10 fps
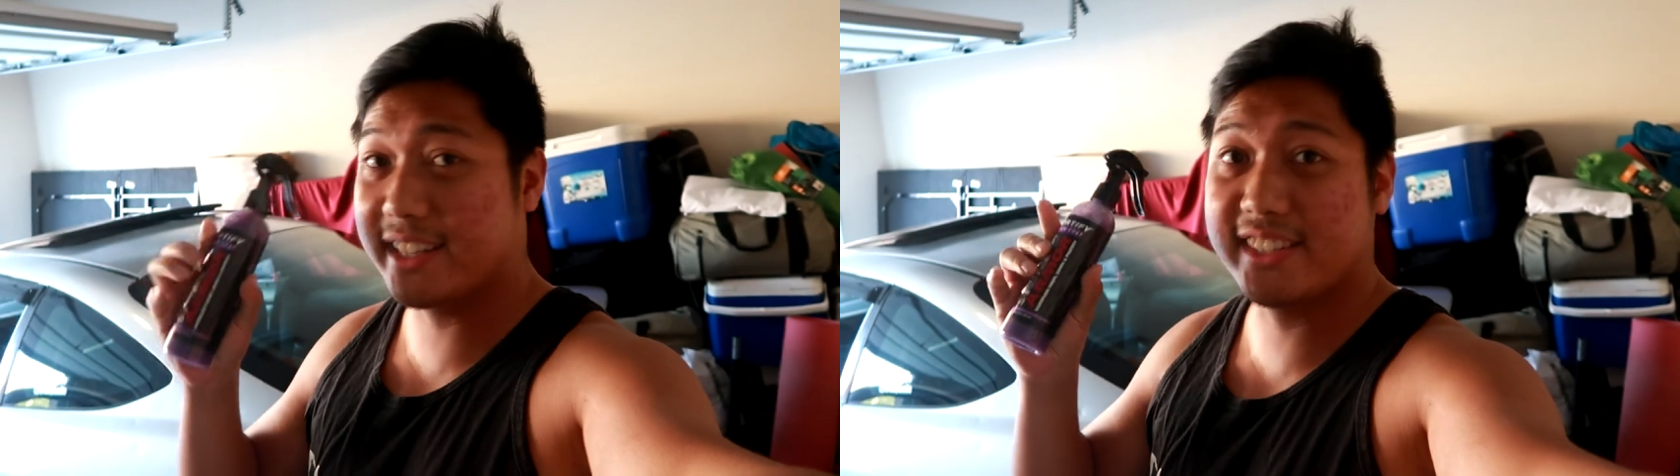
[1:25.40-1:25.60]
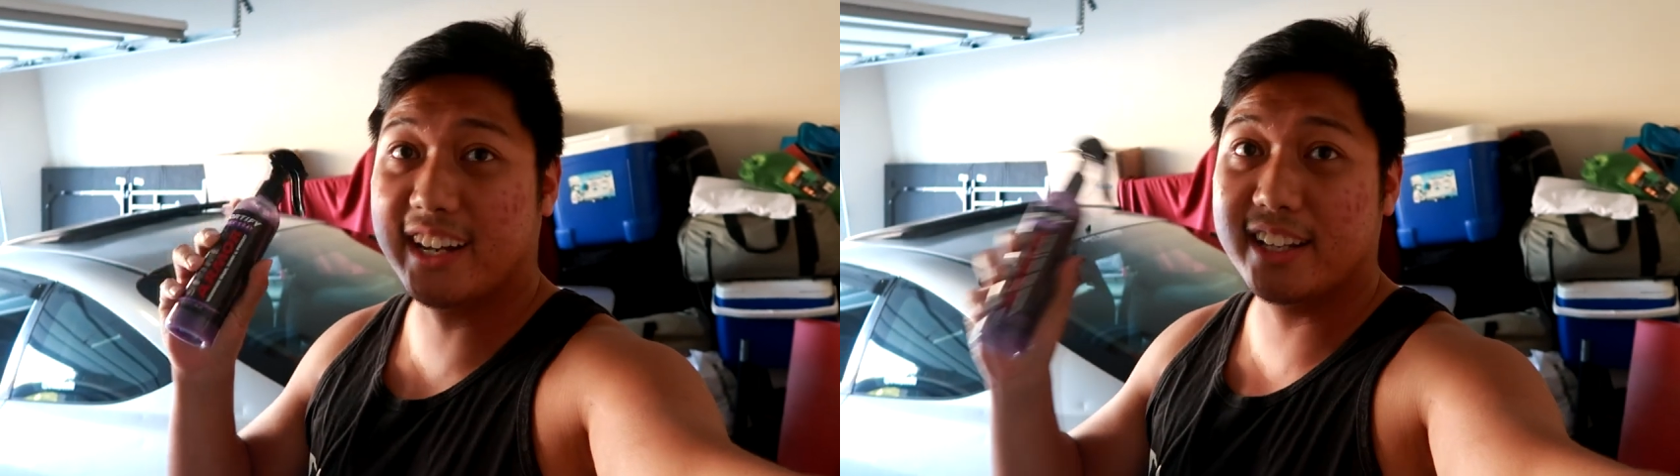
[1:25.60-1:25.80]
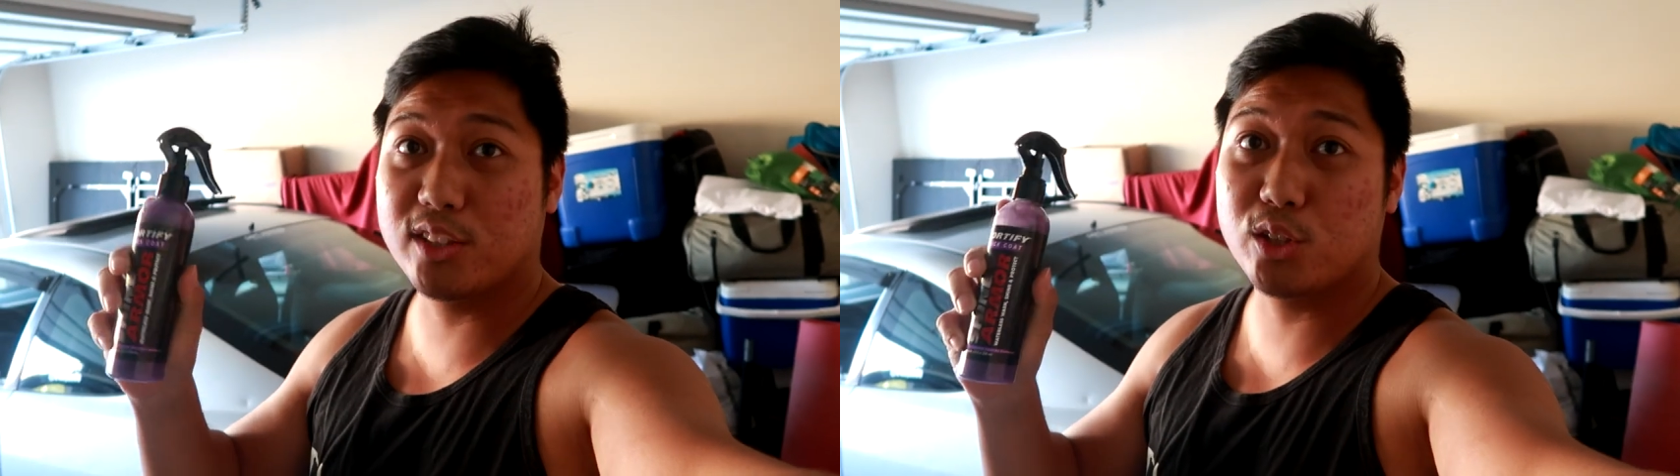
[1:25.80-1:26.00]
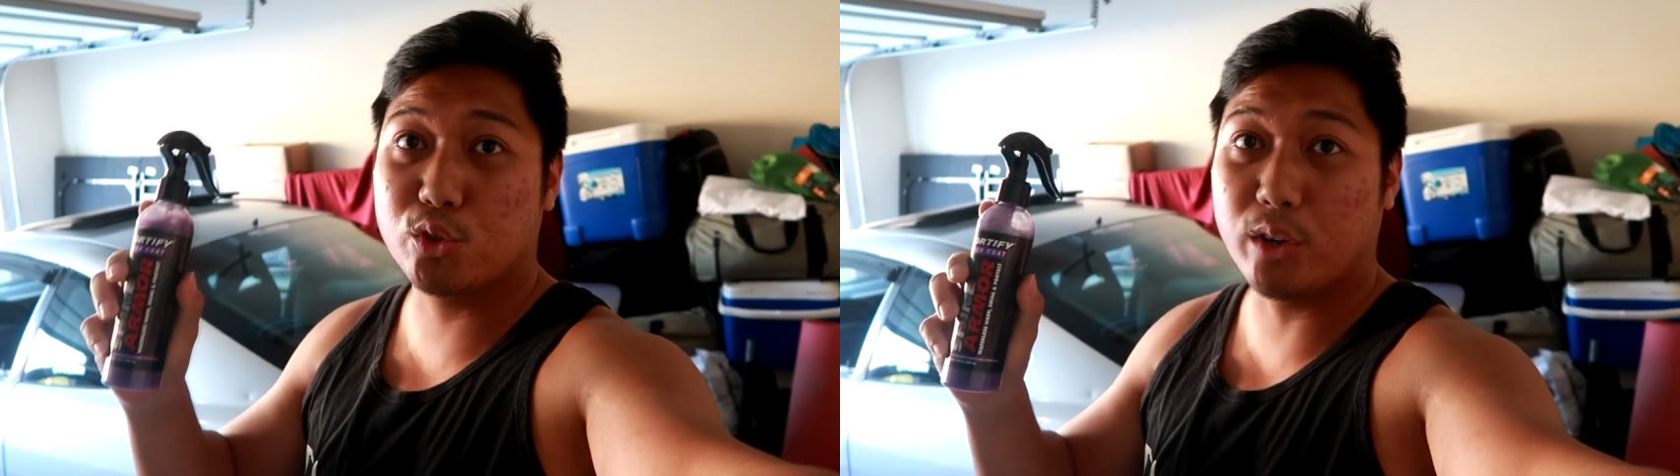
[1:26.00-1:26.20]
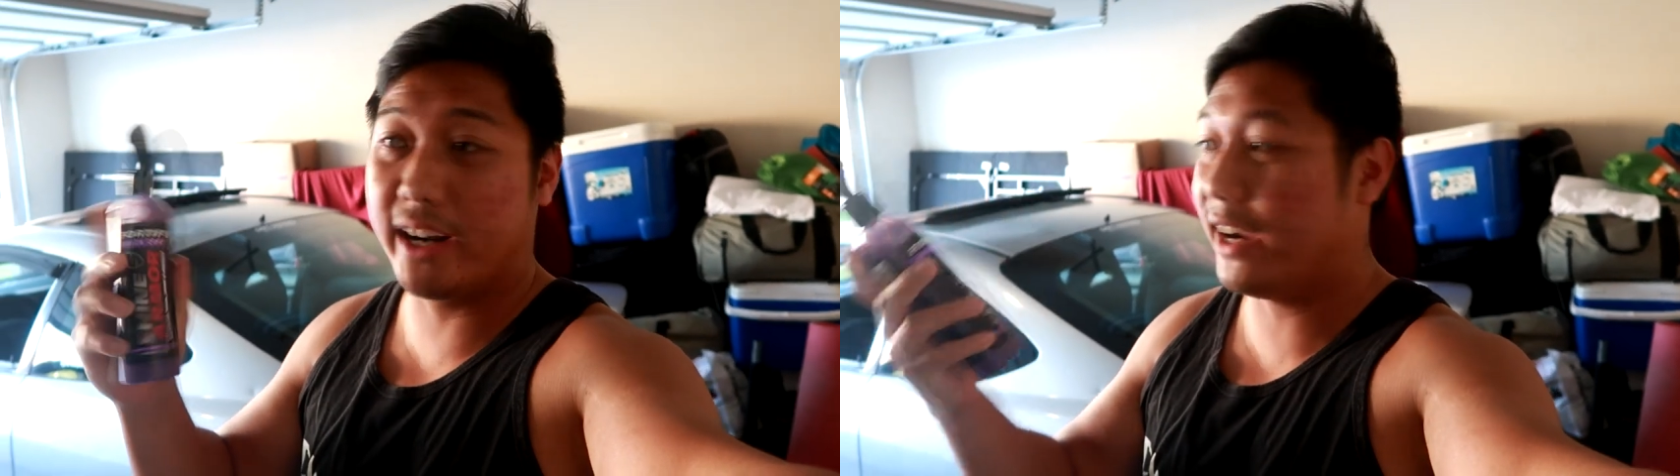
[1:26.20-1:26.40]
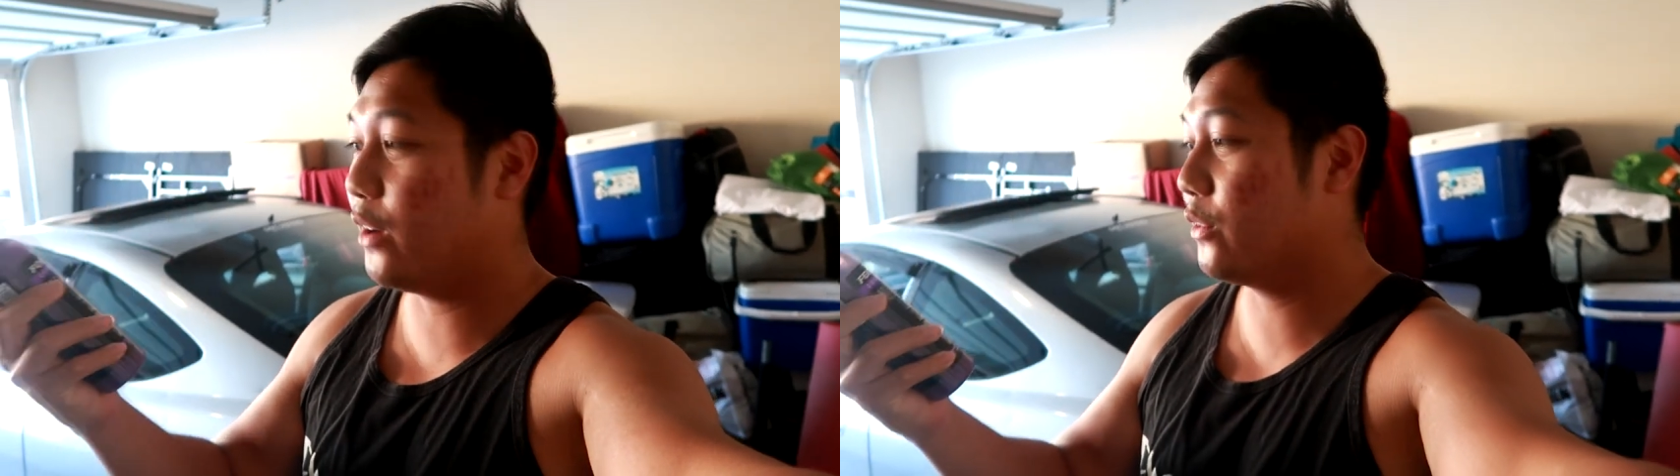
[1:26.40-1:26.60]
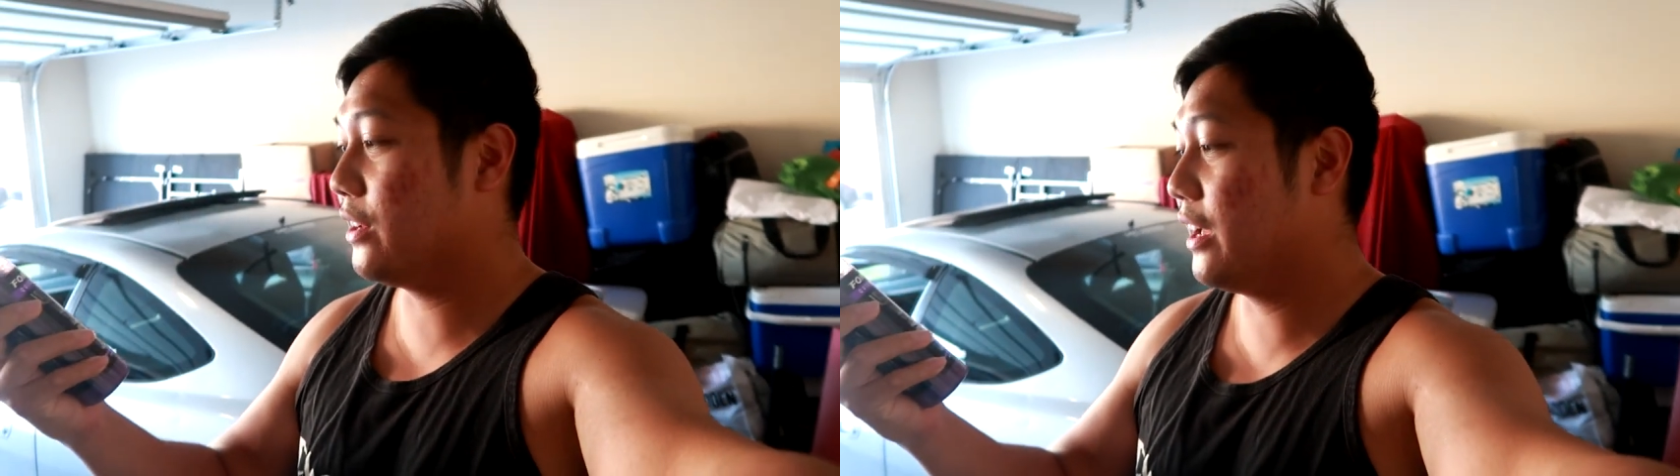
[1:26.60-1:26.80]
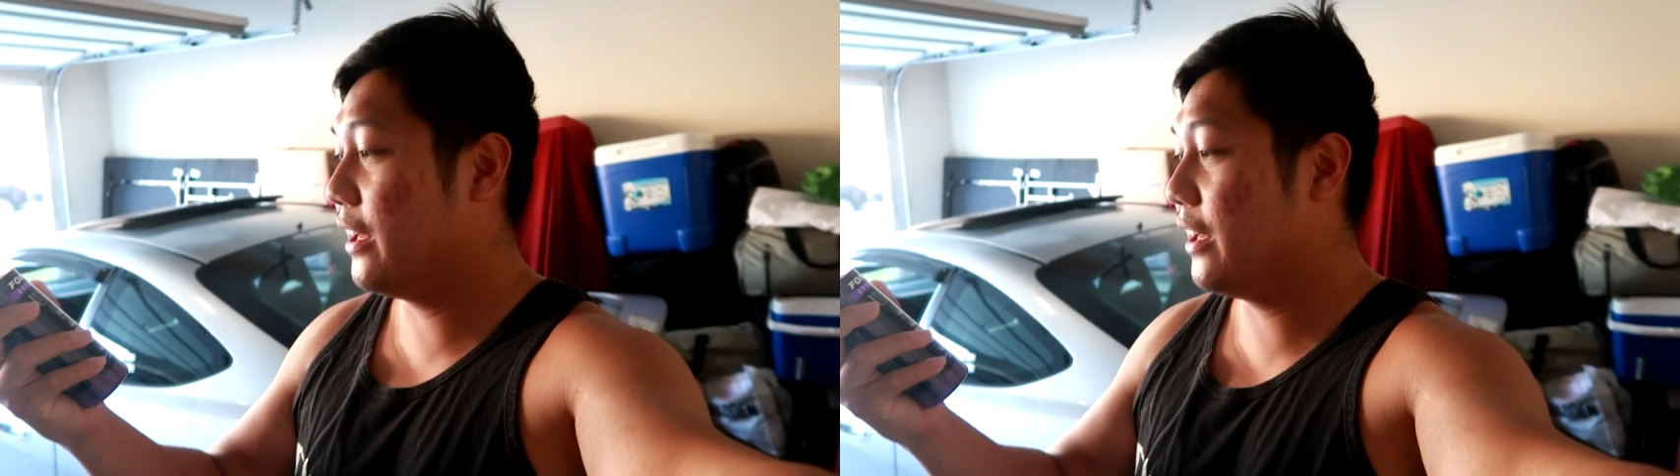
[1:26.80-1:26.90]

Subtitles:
excited to try out